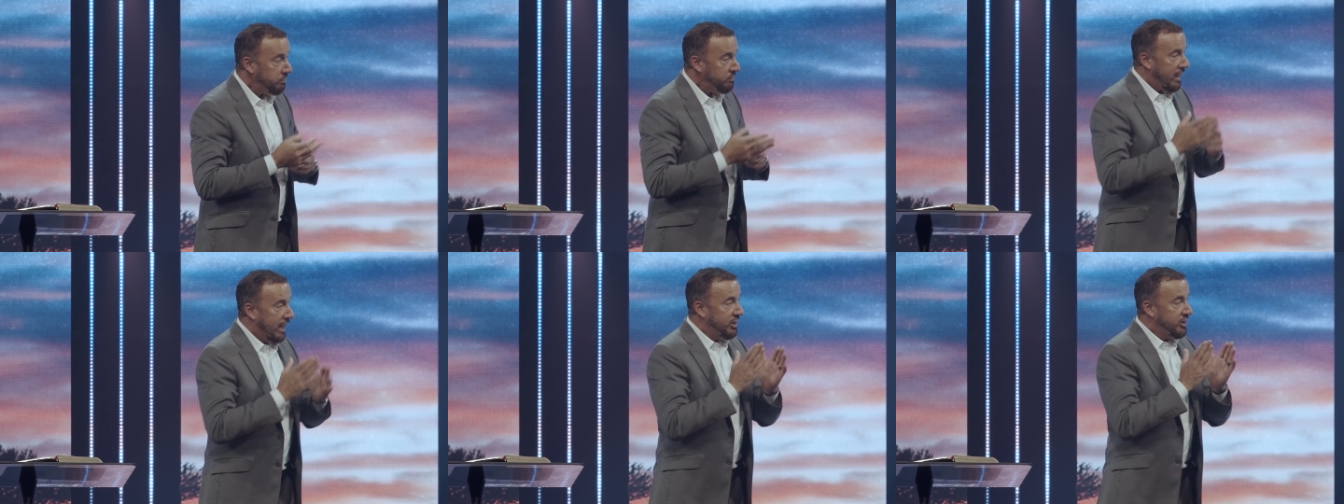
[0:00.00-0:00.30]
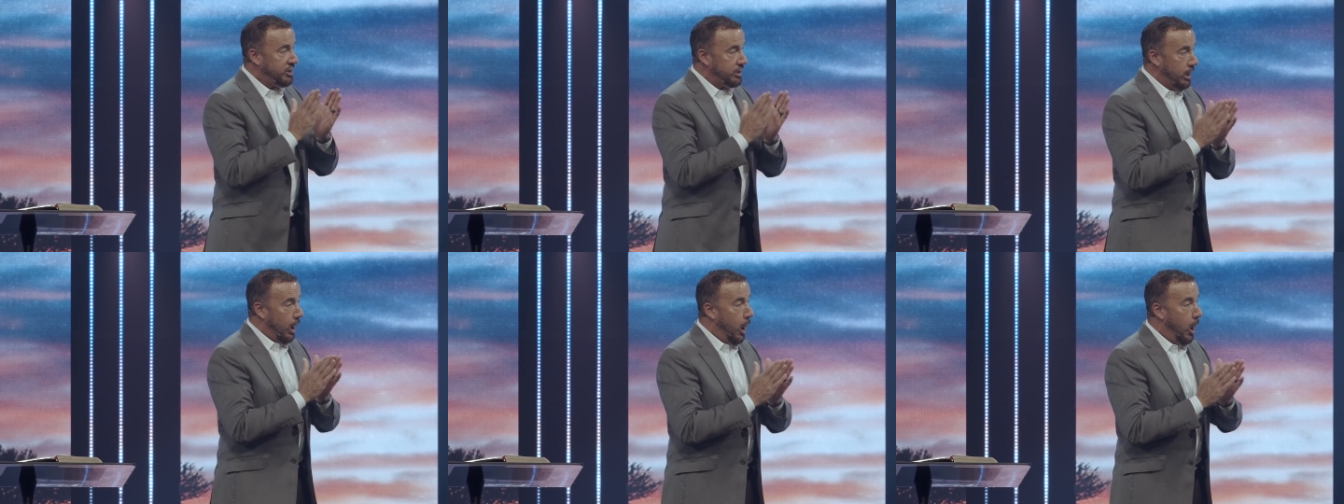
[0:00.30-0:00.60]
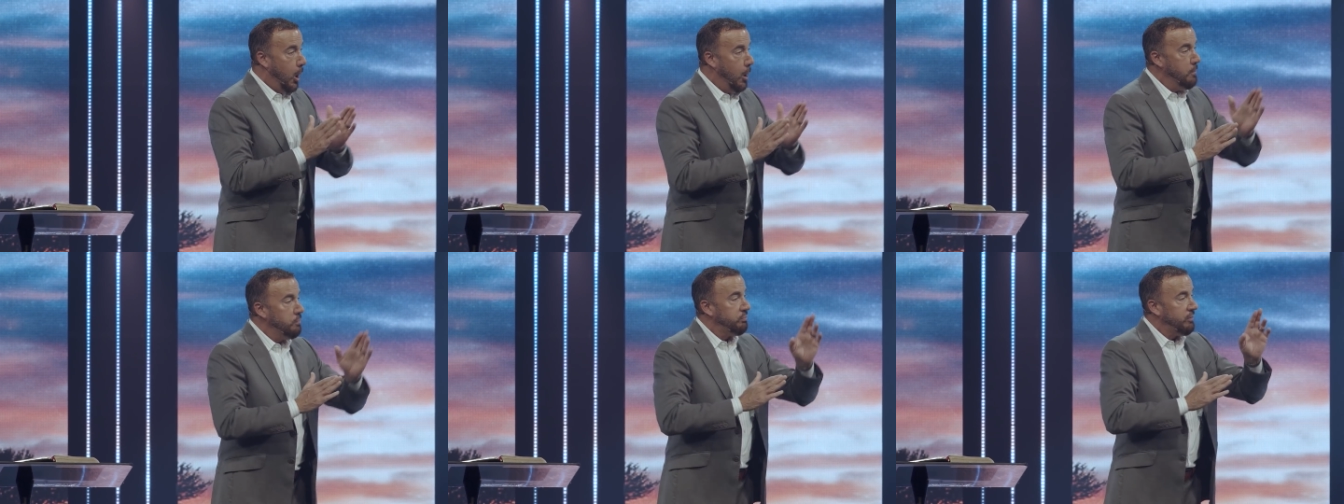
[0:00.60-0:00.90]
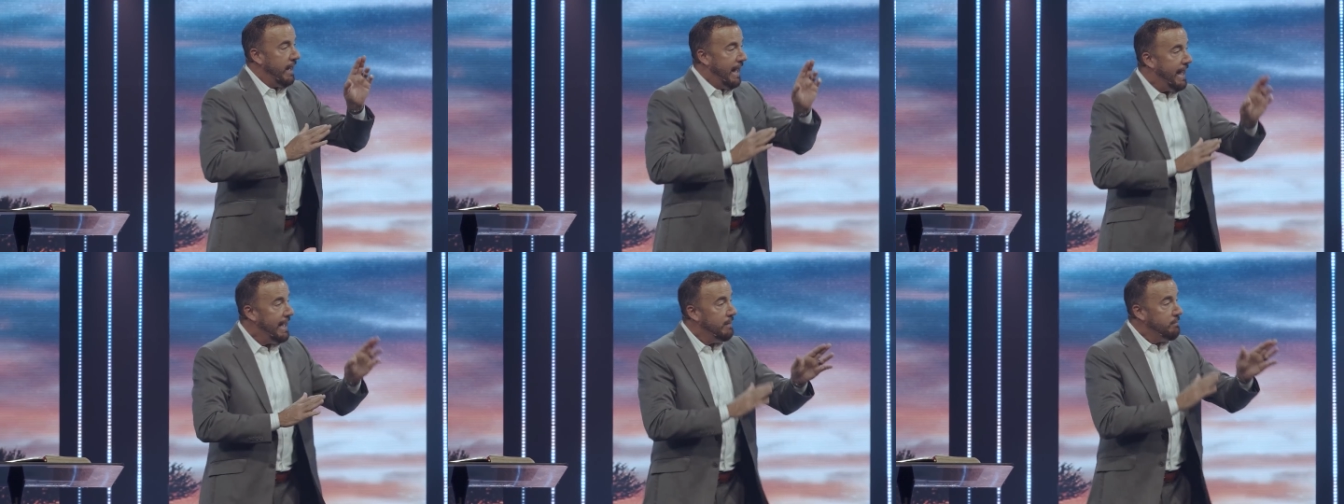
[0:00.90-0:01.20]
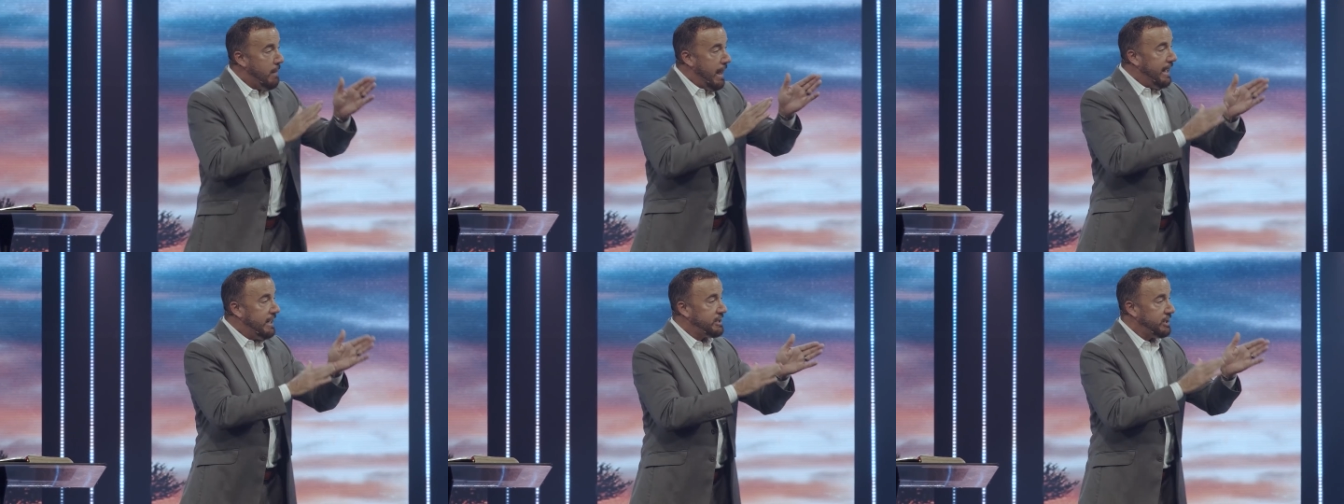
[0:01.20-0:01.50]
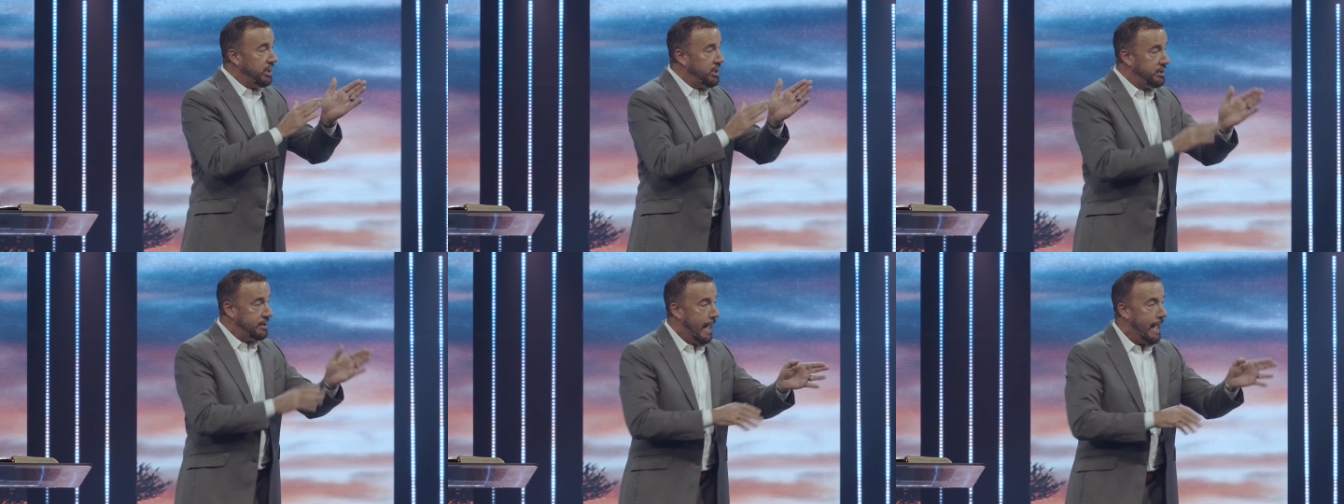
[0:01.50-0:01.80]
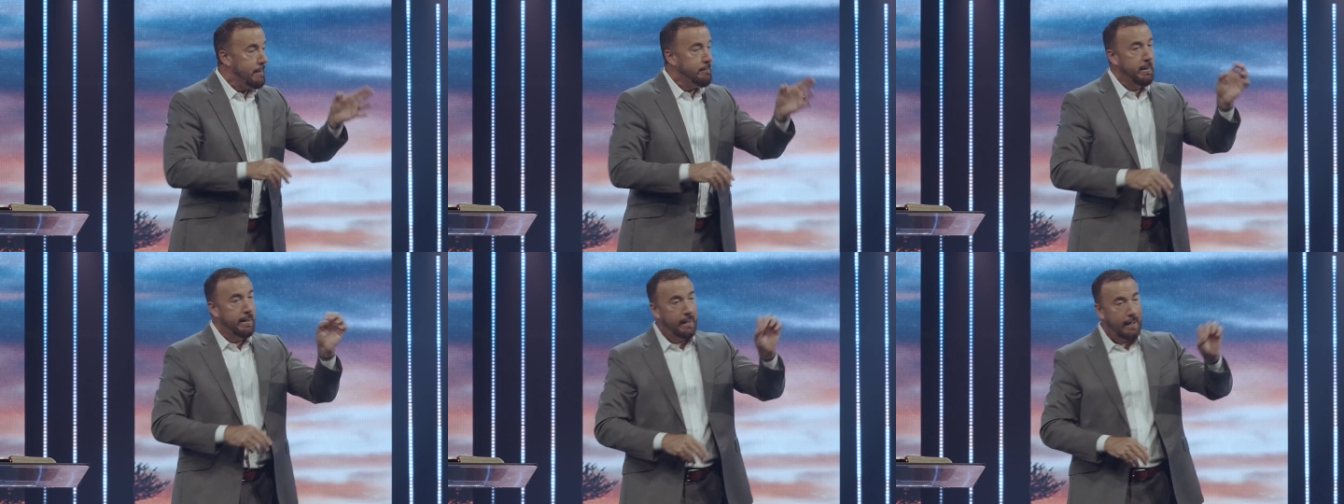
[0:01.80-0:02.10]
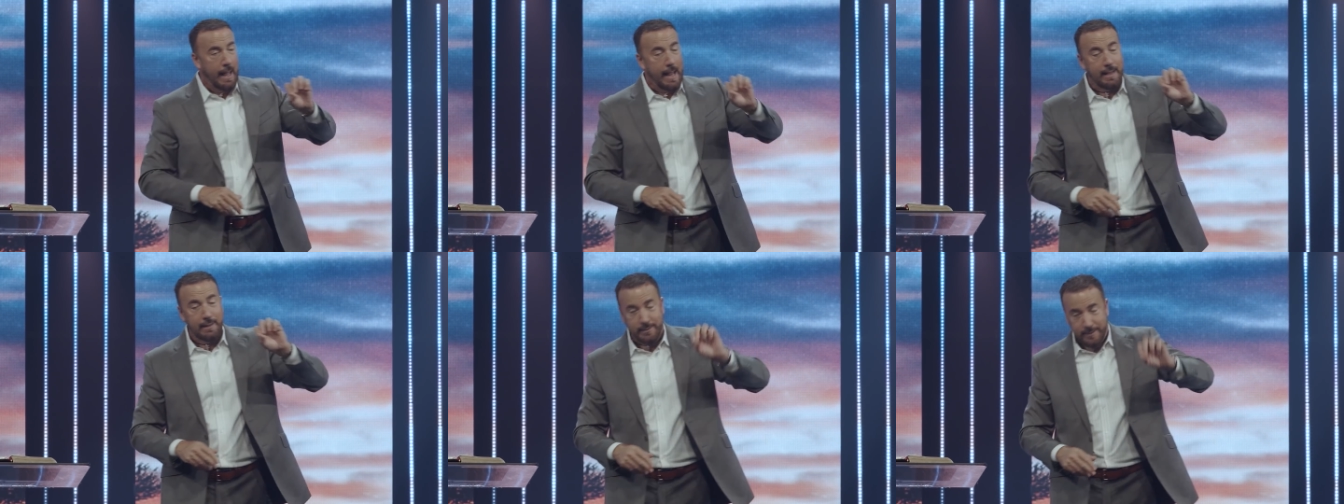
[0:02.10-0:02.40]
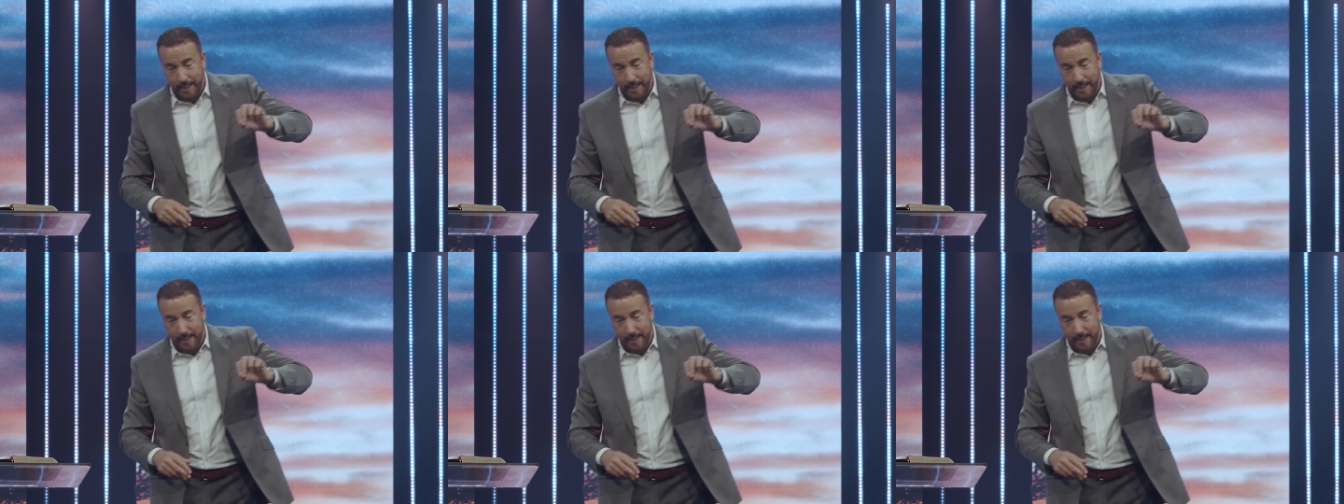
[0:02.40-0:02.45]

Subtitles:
And so he makes a statement like